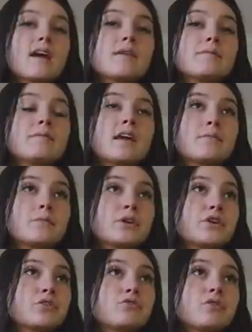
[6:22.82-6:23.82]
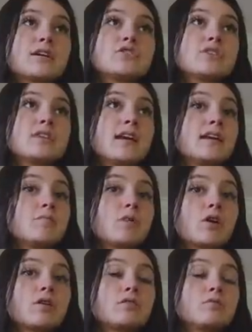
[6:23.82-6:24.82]
up and we're gonna crush the day
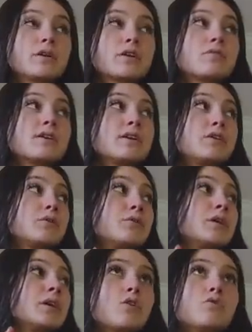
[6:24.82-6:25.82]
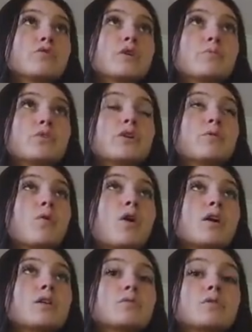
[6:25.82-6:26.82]
tomorrow. We're going to go for a morning
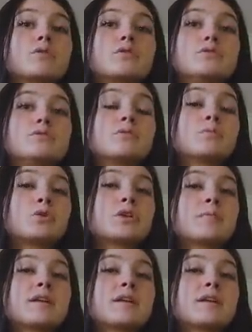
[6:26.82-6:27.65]
walk. We're going to do our morning